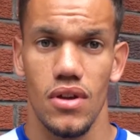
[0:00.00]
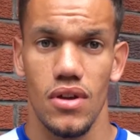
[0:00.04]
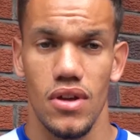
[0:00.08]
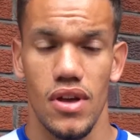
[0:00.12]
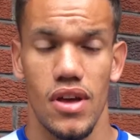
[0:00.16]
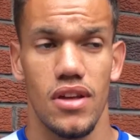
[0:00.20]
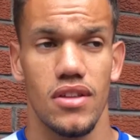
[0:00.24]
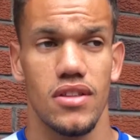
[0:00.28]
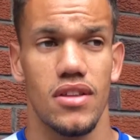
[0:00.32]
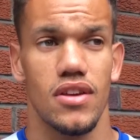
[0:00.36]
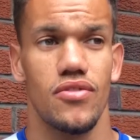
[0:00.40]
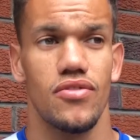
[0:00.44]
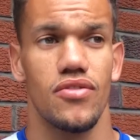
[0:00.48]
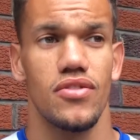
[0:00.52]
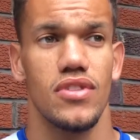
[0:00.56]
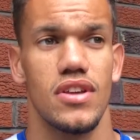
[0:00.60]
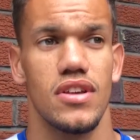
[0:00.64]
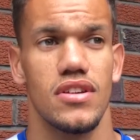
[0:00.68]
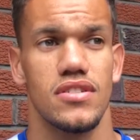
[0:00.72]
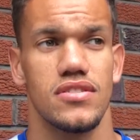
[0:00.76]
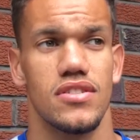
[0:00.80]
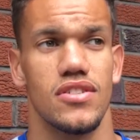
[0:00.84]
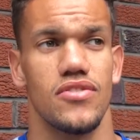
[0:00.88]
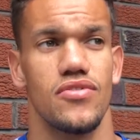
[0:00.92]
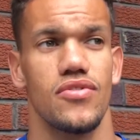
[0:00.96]
Yeah, definitely.
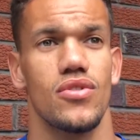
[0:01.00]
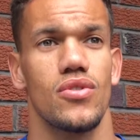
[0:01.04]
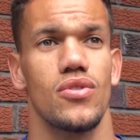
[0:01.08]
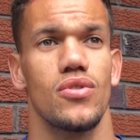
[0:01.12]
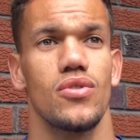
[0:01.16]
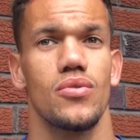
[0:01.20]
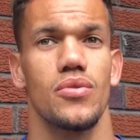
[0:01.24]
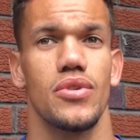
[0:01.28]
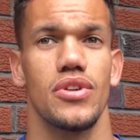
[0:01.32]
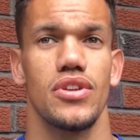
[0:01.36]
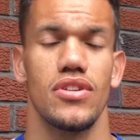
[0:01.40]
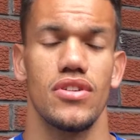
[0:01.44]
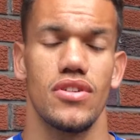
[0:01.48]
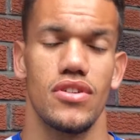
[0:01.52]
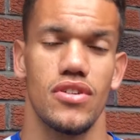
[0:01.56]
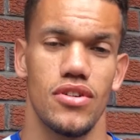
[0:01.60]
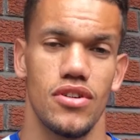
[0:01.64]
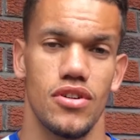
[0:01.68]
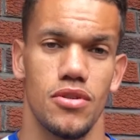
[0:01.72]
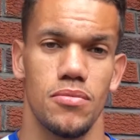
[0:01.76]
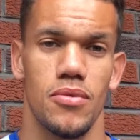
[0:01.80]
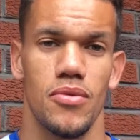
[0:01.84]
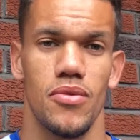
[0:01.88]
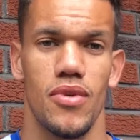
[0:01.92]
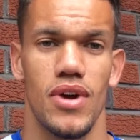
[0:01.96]
It's difficult when you
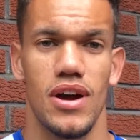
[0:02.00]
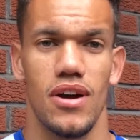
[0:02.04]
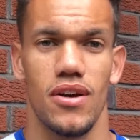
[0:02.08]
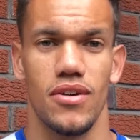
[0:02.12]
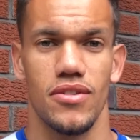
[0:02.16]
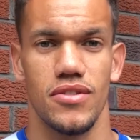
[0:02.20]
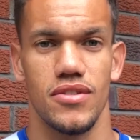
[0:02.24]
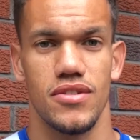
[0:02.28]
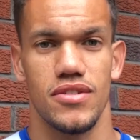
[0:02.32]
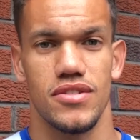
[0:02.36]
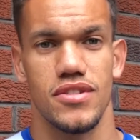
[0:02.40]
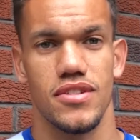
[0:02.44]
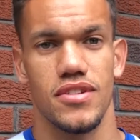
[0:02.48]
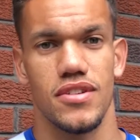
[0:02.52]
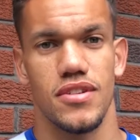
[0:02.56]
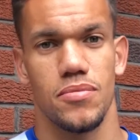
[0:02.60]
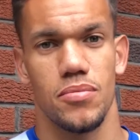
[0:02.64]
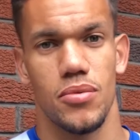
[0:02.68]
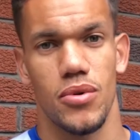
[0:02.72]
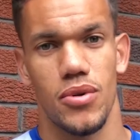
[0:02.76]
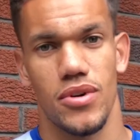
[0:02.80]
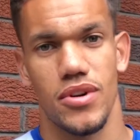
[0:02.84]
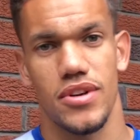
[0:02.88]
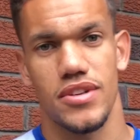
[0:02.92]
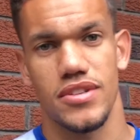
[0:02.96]
come around, you see the
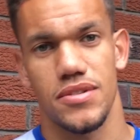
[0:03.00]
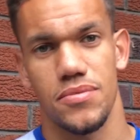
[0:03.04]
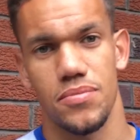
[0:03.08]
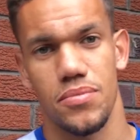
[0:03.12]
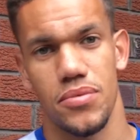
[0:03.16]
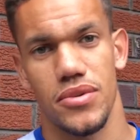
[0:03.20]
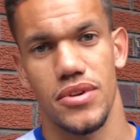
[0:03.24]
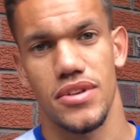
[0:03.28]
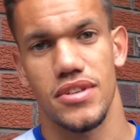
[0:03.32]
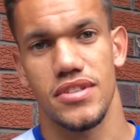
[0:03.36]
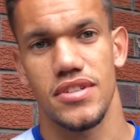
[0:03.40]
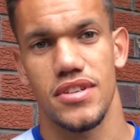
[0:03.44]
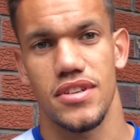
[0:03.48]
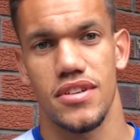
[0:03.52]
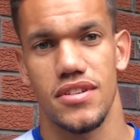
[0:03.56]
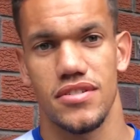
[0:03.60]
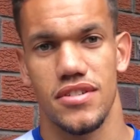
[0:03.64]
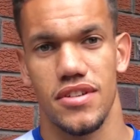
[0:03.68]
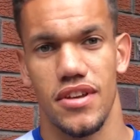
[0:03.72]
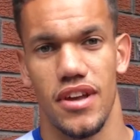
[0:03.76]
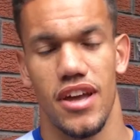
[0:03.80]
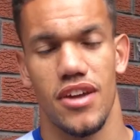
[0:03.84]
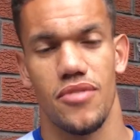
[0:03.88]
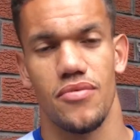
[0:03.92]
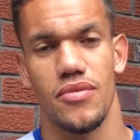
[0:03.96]
boys in
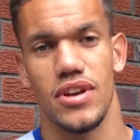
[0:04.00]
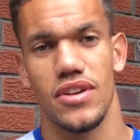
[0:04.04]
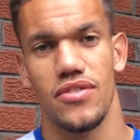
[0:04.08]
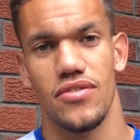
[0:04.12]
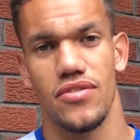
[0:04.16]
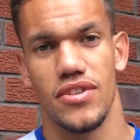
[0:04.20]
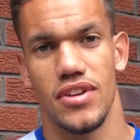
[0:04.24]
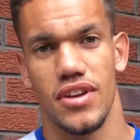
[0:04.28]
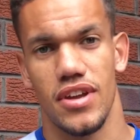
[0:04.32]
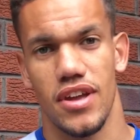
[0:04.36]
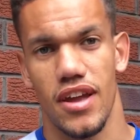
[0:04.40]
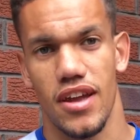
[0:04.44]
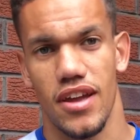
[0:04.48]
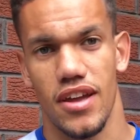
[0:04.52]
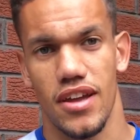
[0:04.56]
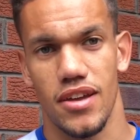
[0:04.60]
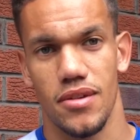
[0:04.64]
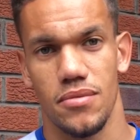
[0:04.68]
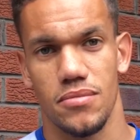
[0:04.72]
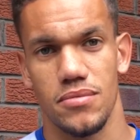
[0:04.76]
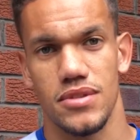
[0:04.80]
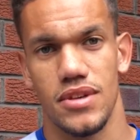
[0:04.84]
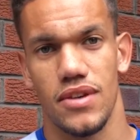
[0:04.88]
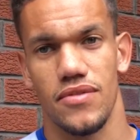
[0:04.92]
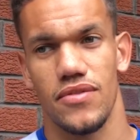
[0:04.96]
pre-season getting ready for the
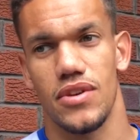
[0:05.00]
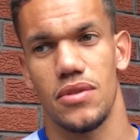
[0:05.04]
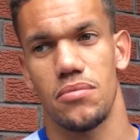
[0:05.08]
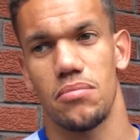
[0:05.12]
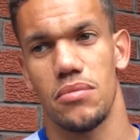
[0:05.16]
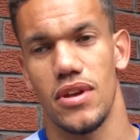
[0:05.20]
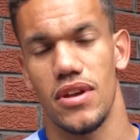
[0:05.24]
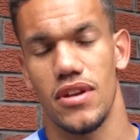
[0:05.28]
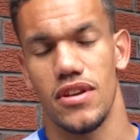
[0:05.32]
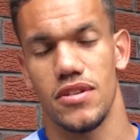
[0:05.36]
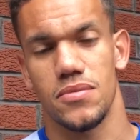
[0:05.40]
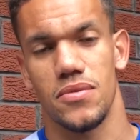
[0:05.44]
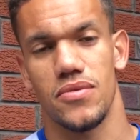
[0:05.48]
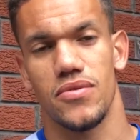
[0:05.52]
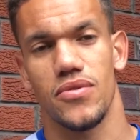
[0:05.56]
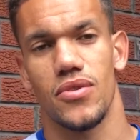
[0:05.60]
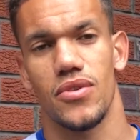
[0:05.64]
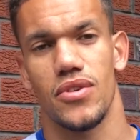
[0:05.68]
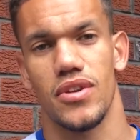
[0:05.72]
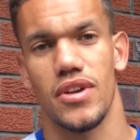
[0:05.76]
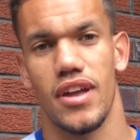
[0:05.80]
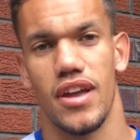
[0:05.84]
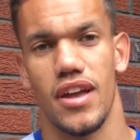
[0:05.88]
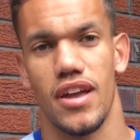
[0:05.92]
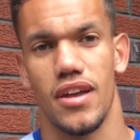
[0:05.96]
games, having the meetings before
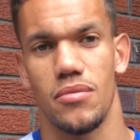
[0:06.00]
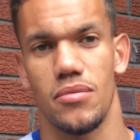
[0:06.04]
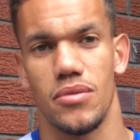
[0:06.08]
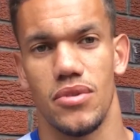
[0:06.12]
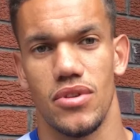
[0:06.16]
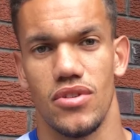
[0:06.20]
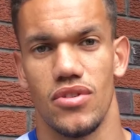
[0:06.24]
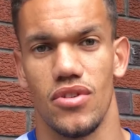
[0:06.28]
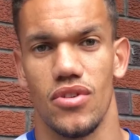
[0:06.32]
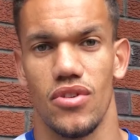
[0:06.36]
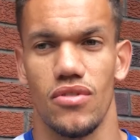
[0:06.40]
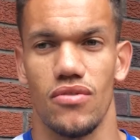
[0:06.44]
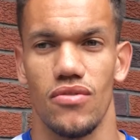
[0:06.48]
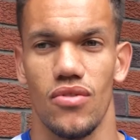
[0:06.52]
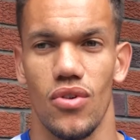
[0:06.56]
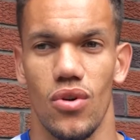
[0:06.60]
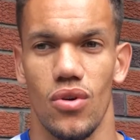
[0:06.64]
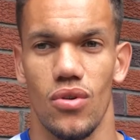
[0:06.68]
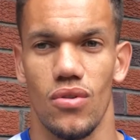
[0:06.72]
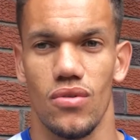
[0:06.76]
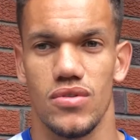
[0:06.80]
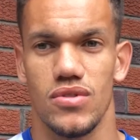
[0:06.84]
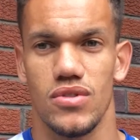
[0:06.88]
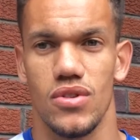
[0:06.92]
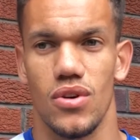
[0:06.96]
the game and you're not
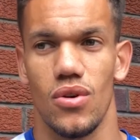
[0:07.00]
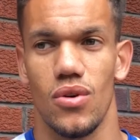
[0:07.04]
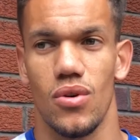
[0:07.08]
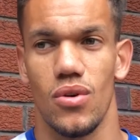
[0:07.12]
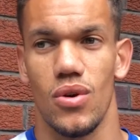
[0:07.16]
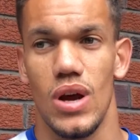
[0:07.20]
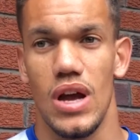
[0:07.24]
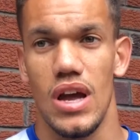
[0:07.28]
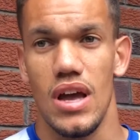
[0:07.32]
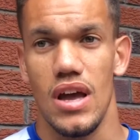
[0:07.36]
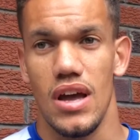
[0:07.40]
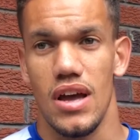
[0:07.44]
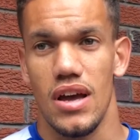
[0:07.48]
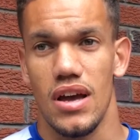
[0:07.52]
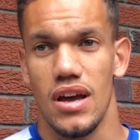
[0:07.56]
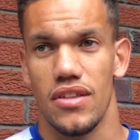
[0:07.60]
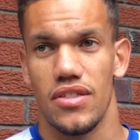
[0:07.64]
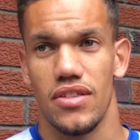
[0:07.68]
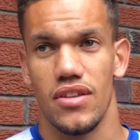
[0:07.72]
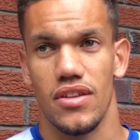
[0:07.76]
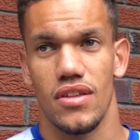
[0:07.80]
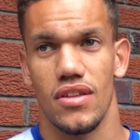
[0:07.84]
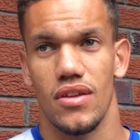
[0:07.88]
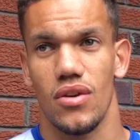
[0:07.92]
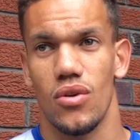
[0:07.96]
involved. So I
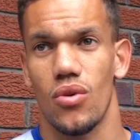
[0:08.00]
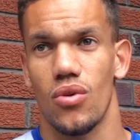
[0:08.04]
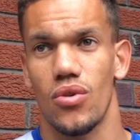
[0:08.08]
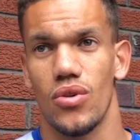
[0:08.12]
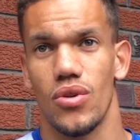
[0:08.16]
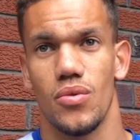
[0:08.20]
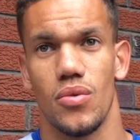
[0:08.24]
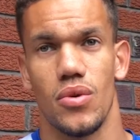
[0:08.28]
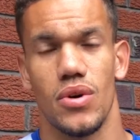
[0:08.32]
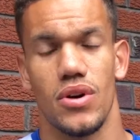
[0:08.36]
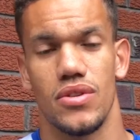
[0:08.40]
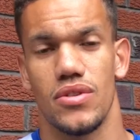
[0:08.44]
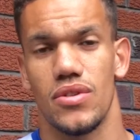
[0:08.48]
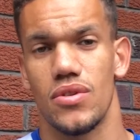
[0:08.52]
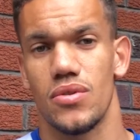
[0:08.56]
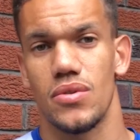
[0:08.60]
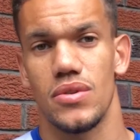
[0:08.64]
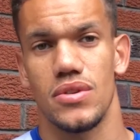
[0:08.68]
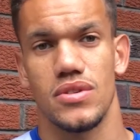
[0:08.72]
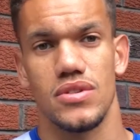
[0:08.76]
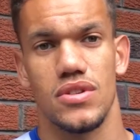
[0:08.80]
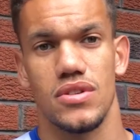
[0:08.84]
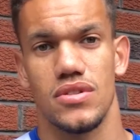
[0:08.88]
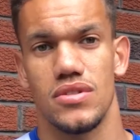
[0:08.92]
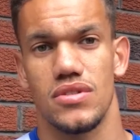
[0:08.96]
think all you want to do
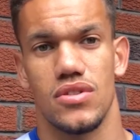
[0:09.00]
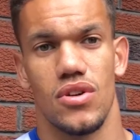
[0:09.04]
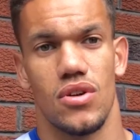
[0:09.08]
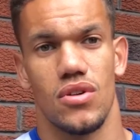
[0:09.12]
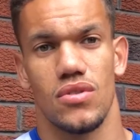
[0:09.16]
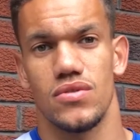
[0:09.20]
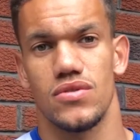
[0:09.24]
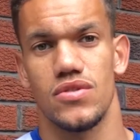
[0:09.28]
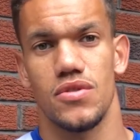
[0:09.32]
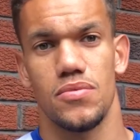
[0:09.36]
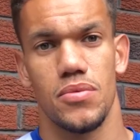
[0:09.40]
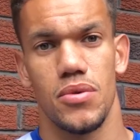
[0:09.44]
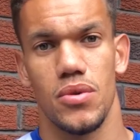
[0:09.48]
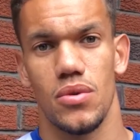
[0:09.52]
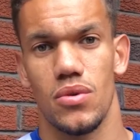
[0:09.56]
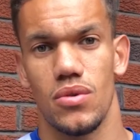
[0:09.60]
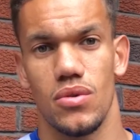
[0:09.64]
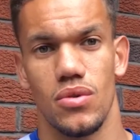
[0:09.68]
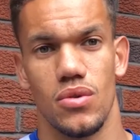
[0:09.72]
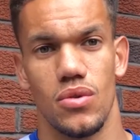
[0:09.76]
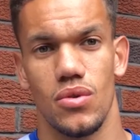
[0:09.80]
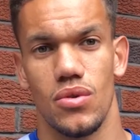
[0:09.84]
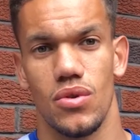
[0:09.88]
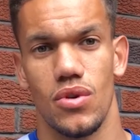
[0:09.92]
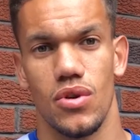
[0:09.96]
is, is contribute and
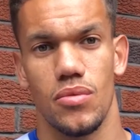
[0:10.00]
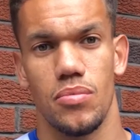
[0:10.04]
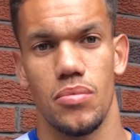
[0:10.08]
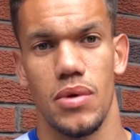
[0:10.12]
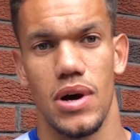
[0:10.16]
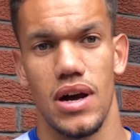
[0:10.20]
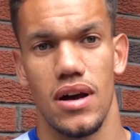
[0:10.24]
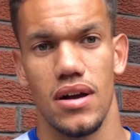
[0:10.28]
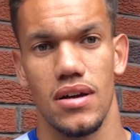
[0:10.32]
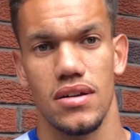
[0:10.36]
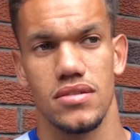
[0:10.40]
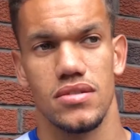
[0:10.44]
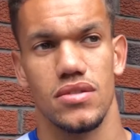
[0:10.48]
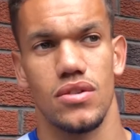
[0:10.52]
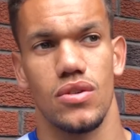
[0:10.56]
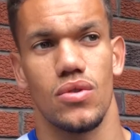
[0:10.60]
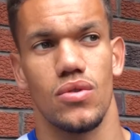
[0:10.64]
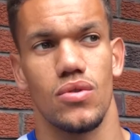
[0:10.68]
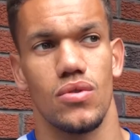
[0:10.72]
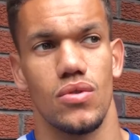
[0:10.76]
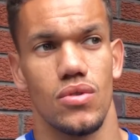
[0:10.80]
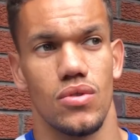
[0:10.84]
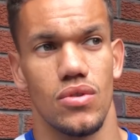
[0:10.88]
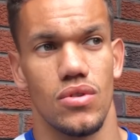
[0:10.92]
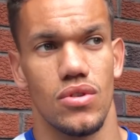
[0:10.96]
do your part. So,
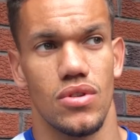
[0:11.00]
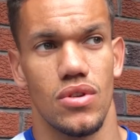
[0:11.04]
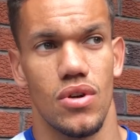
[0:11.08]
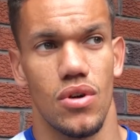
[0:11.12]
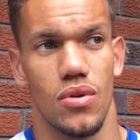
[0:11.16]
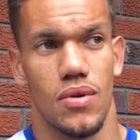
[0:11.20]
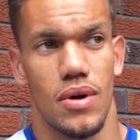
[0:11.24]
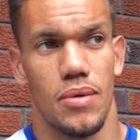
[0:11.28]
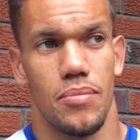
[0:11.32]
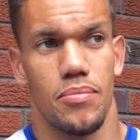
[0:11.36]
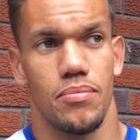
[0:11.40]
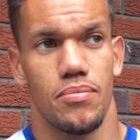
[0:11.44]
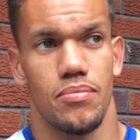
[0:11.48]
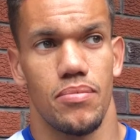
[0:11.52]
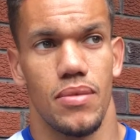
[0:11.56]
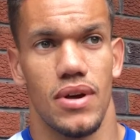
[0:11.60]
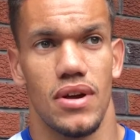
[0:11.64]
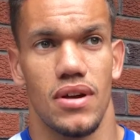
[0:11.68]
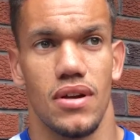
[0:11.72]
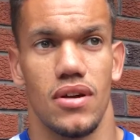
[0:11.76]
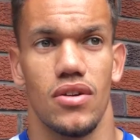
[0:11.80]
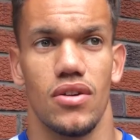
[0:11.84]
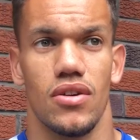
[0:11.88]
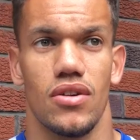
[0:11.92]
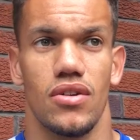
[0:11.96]
you know, I'm,
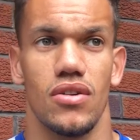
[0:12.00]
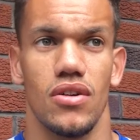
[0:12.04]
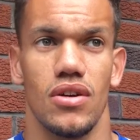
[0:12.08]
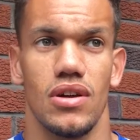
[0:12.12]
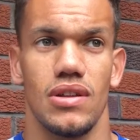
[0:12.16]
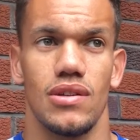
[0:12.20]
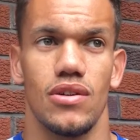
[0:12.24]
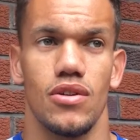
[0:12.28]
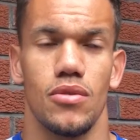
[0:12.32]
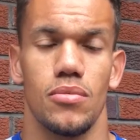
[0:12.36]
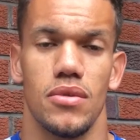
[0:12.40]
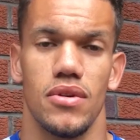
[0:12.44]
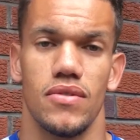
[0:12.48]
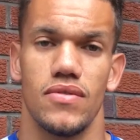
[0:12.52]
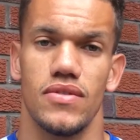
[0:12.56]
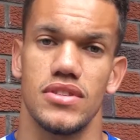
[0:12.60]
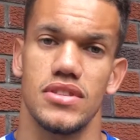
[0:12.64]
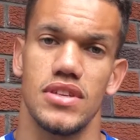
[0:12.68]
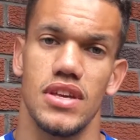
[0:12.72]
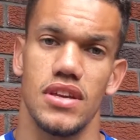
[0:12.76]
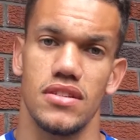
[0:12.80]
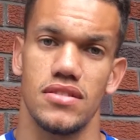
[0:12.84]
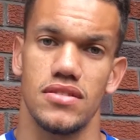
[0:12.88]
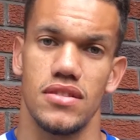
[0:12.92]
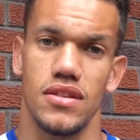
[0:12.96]
I've got a little bit of a
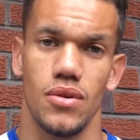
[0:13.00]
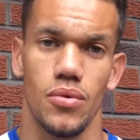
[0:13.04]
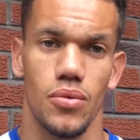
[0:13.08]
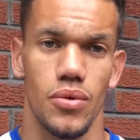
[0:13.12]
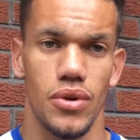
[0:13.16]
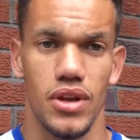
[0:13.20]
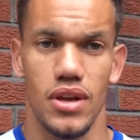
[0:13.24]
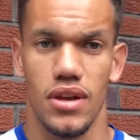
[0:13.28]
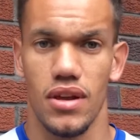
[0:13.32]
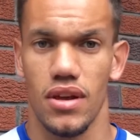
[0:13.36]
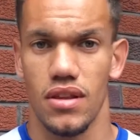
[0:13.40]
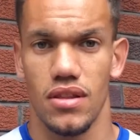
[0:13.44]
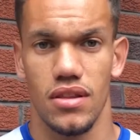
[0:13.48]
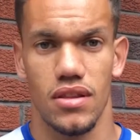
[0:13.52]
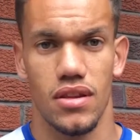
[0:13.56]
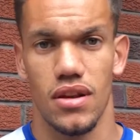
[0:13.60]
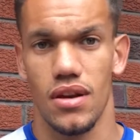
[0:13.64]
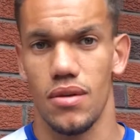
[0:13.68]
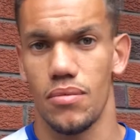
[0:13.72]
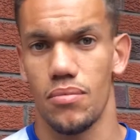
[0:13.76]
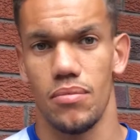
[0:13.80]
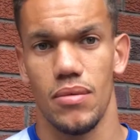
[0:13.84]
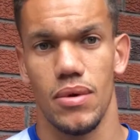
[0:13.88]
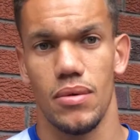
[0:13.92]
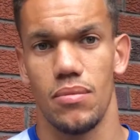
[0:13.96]
taste at the weekend and
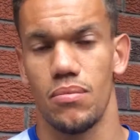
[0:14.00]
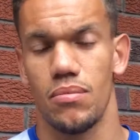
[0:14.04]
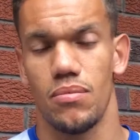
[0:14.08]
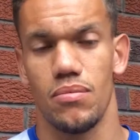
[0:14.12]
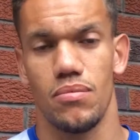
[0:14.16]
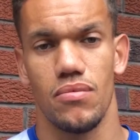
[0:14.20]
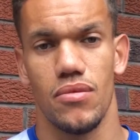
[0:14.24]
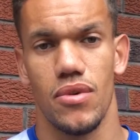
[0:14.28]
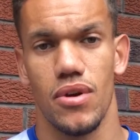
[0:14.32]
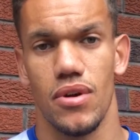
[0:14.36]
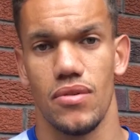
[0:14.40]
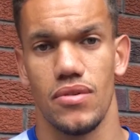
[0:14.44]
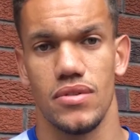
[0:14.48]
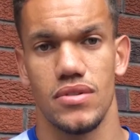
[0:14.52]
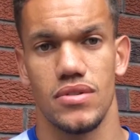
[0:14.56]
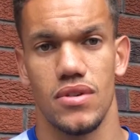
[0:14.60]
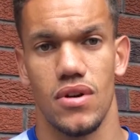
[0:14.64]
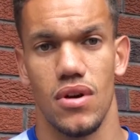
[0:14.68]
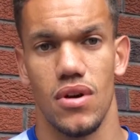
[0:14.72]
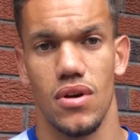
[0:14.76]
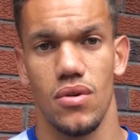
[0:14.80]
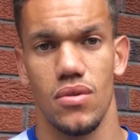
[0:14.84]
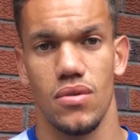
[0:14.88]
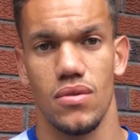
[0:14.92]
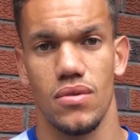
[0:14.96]
I'm, I'm raring to
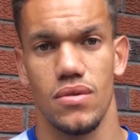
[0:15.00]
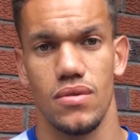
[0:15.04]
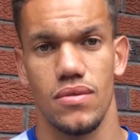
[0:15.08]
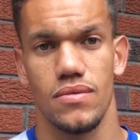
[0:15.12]
go.